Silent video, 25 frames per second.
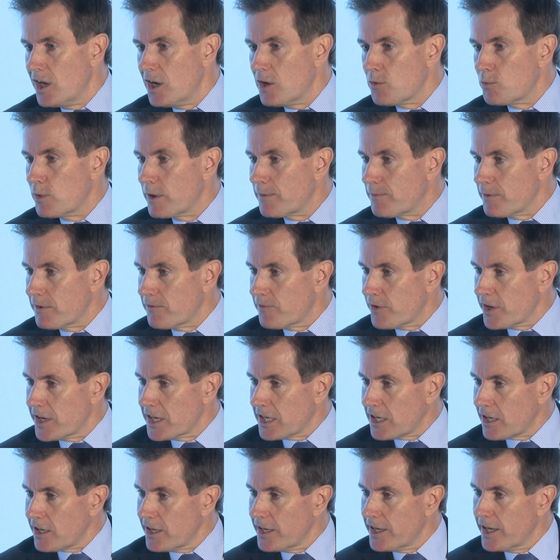We've been very
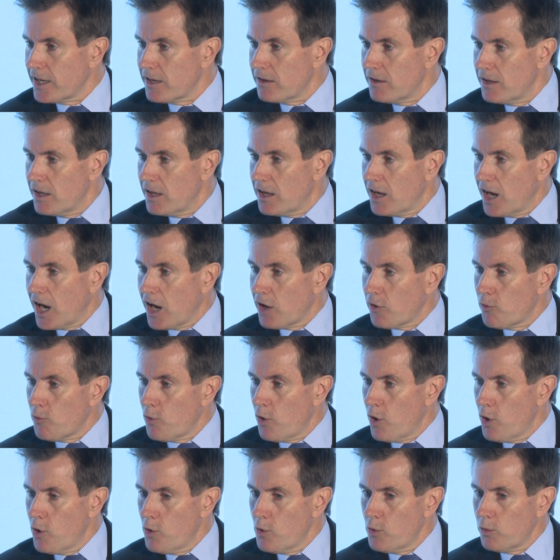clear. Our
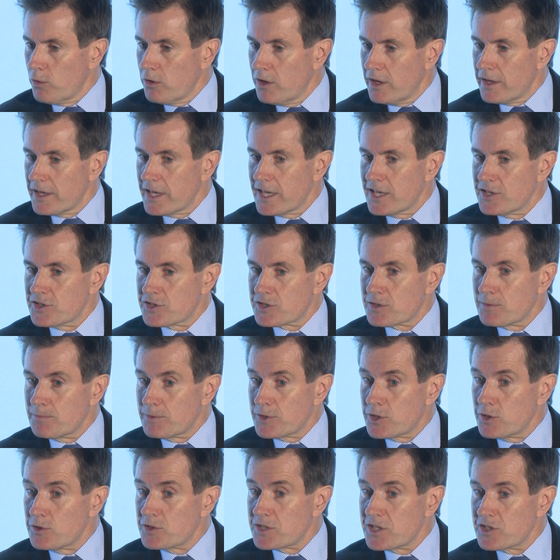role is to
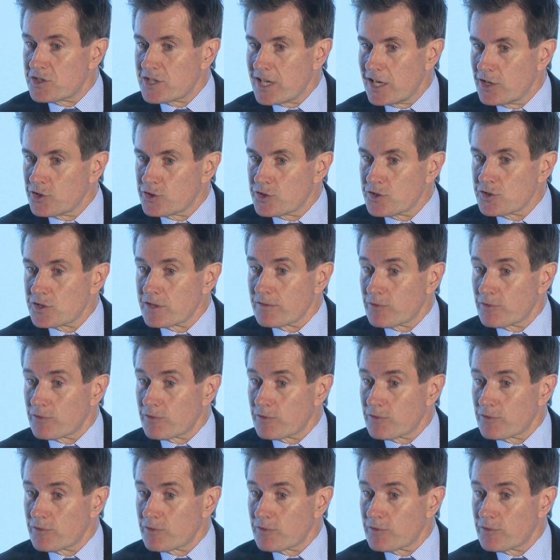produce intelligence.